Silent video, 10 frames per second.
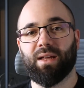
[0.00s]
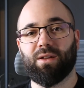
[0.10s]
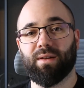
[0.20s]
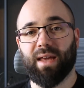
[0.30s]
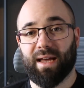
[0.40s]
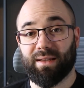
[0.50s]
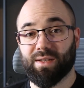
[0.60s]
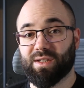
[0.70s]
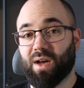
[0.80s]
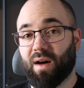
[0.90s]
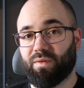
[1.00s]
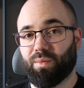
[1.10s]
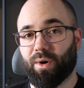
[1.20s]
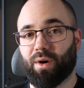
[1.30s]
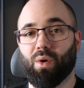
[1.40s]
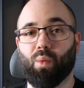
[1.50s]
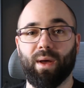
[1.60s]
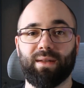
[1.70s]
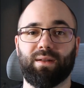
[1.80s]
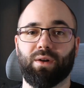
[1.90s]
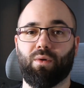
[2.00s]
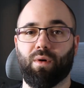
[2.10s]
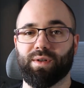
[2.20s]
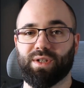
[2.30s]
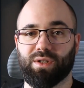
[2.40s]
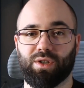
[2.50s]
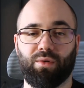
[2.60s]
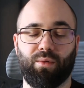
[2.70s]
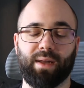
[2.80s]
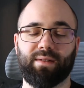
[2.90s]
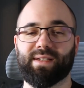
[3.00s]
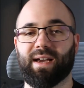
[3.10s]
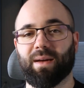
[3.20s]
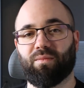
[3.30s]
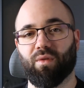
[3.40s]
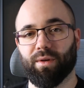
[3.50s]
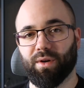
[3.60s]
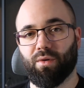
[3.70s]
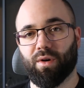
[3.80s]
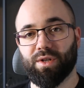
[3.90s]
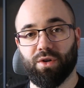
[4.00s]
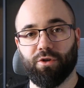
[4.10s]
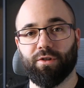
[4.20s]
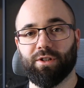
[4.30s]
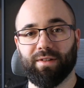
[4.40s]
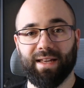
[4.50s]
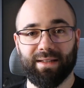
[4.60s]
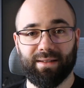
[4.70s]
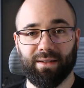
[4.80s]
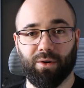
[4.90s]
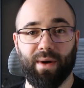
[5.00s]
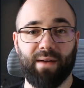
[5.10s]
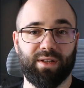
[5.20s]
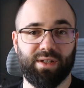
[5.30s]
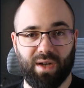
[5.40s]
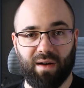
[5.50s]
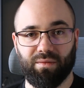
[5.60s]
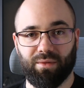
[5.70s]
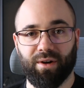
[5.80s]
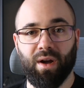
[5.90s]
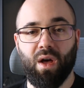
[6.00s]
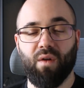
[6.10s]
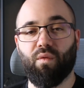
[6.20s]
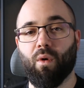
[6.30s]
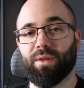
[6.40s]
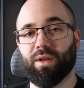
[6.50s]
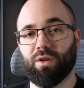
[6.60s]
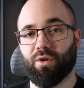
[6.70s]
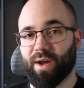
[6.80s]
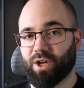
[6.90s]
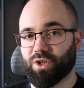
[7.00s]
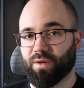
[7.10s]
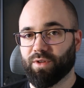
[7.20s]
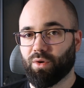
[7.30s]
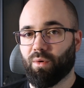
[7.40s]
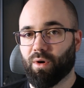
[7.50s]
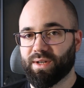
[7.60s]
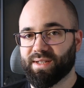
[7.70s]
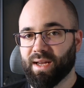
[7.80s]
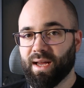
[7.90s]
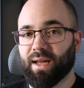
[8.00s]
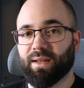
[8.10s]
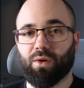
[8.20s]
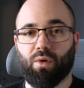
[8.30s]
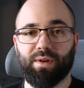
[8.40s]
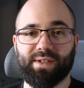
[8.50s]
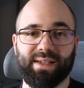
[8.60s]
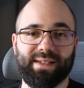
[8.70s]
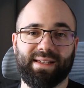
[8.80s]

you get software with the course. So when you sign up for the course, you're going to get Revit software for the duration of the course. The course is